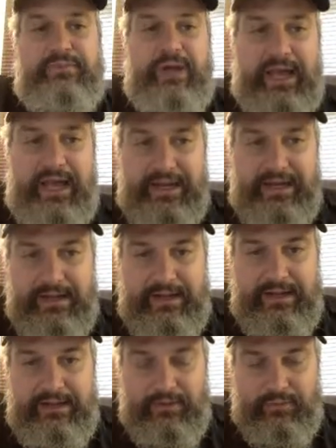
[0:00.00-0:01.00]
started to
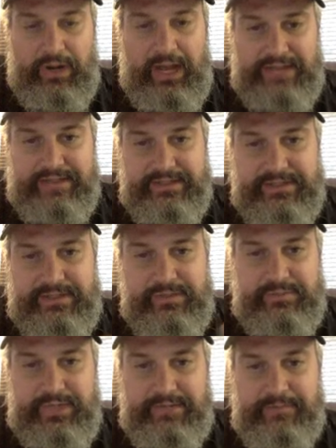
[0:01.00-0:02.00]

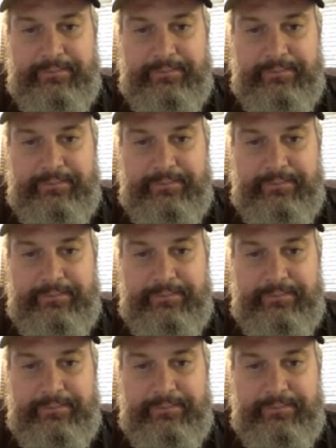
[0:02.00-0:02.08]
rise,